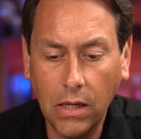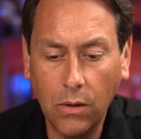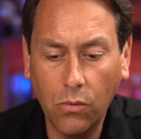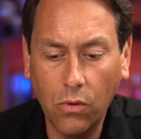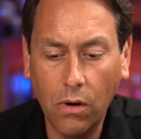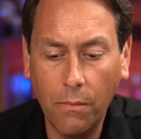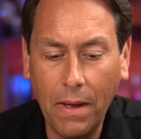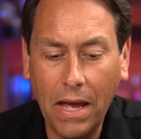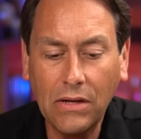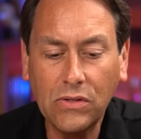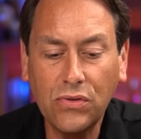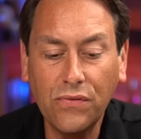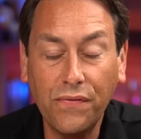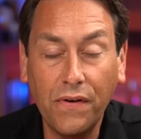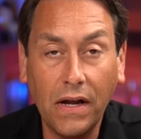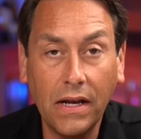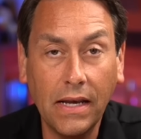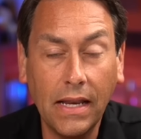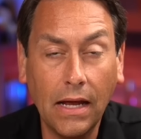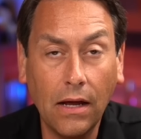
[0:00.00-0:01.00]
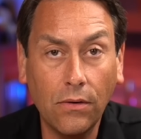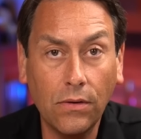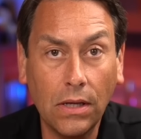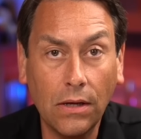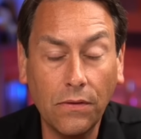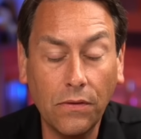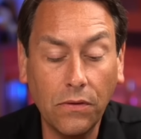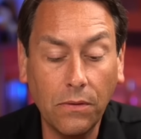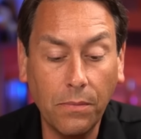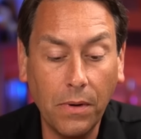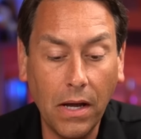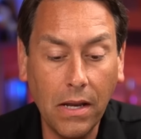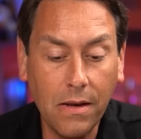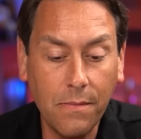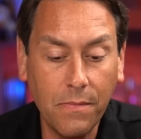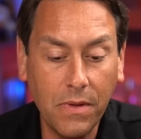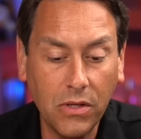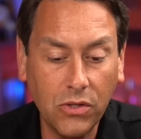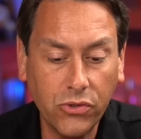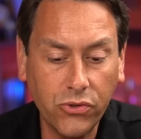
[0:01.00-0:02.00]
We're about to find out now that the Biden
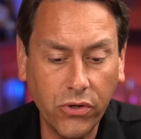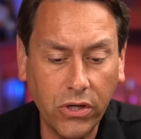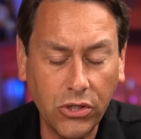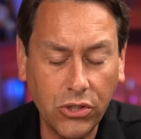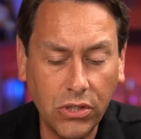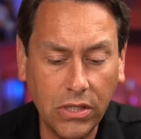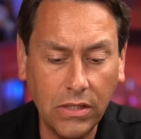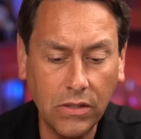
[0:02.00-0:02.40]
administration